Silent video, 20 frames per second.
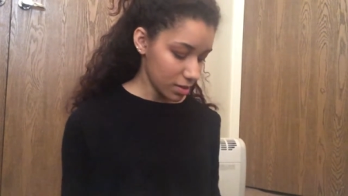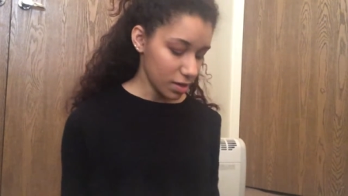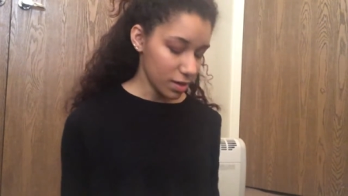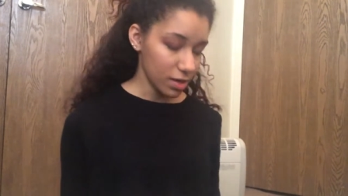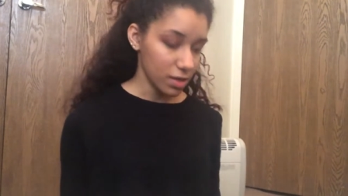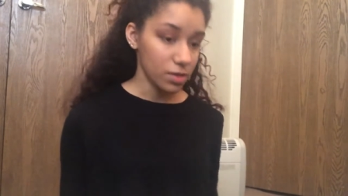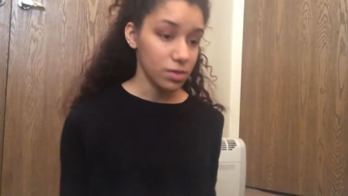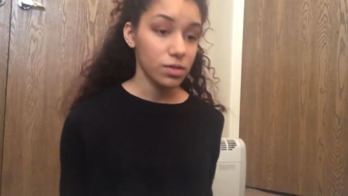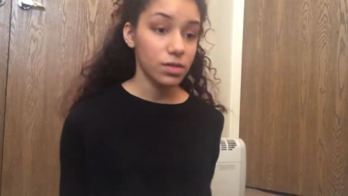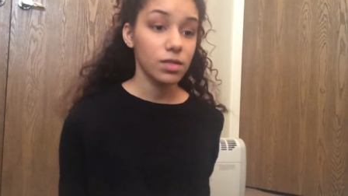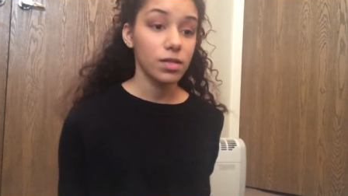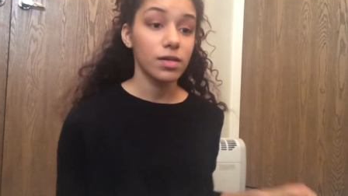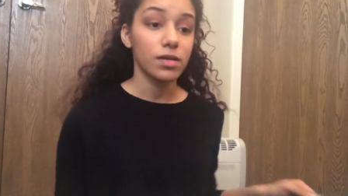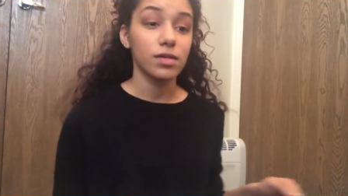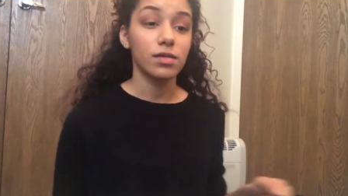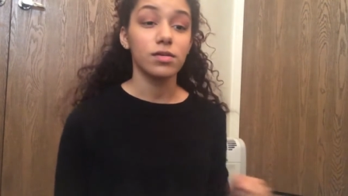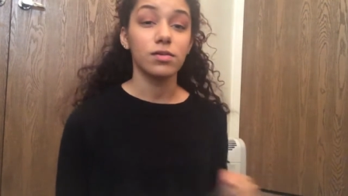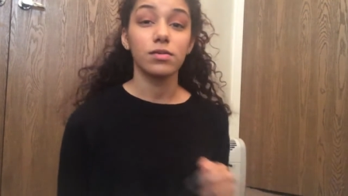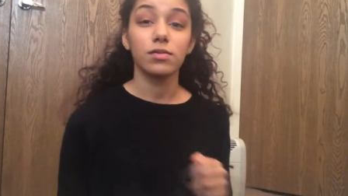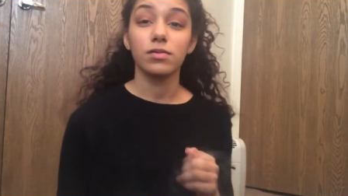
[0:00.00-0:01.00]
I look
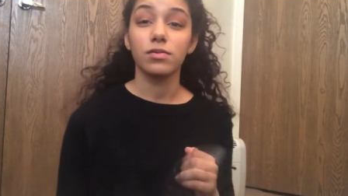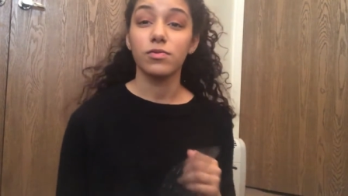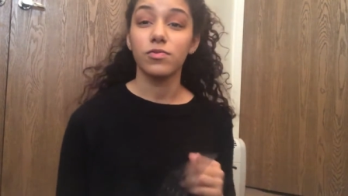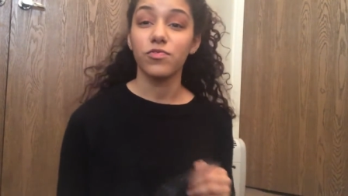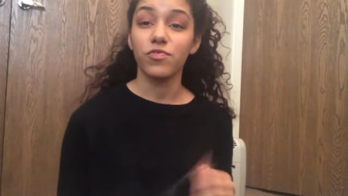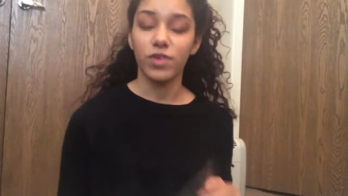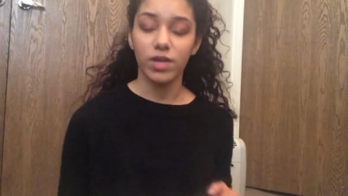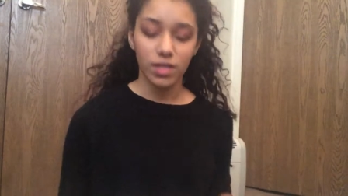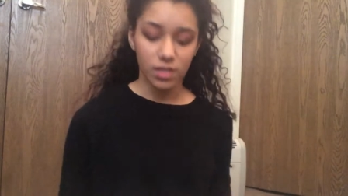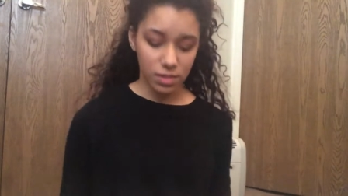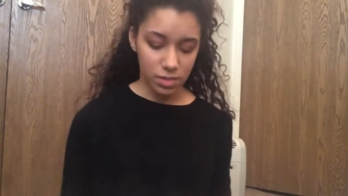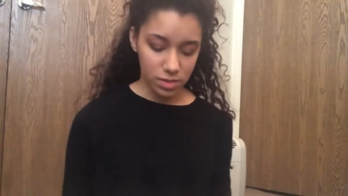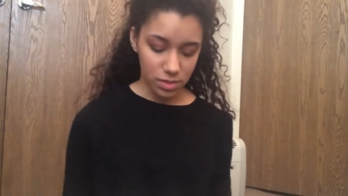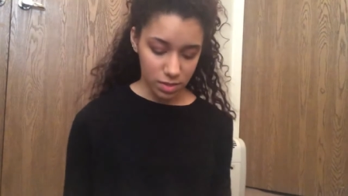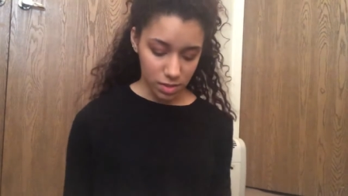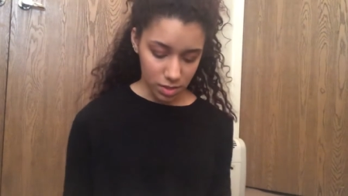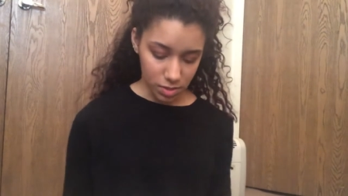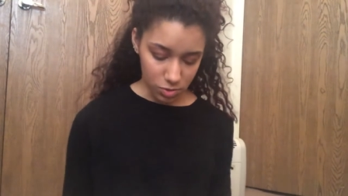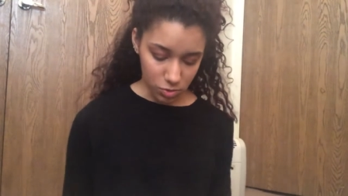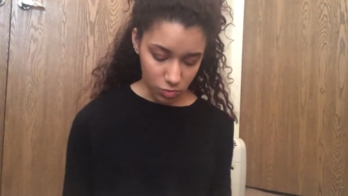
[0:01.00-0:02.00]
like
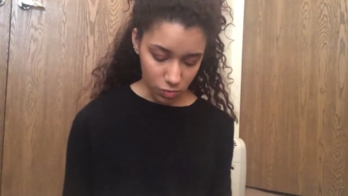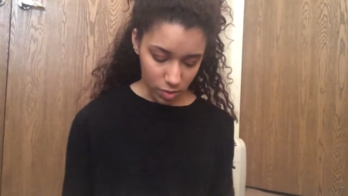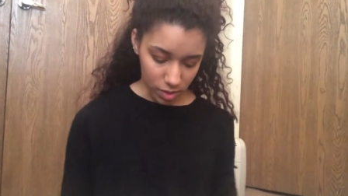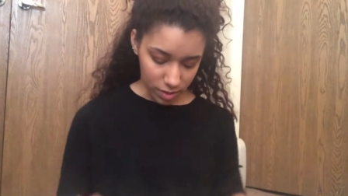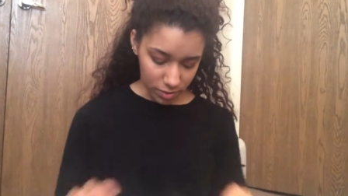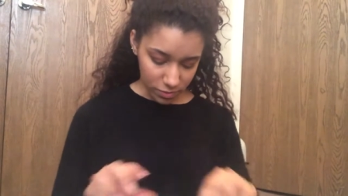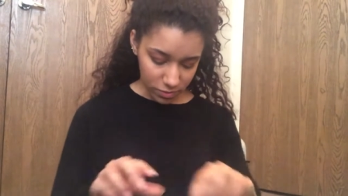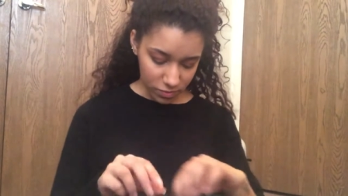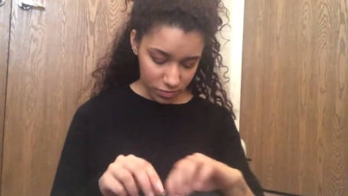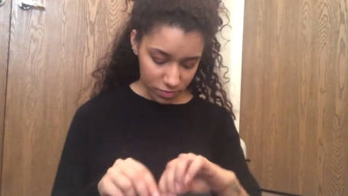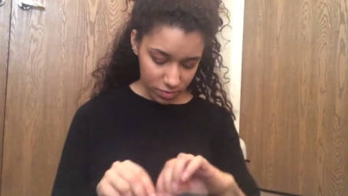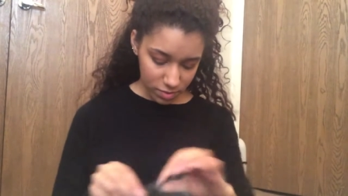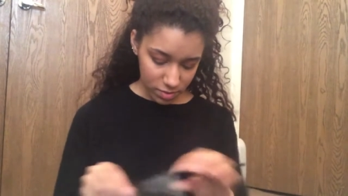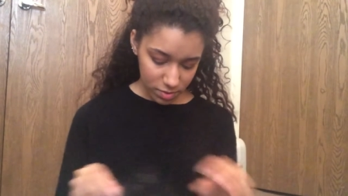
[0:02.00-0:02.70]
Frankenstein's wife.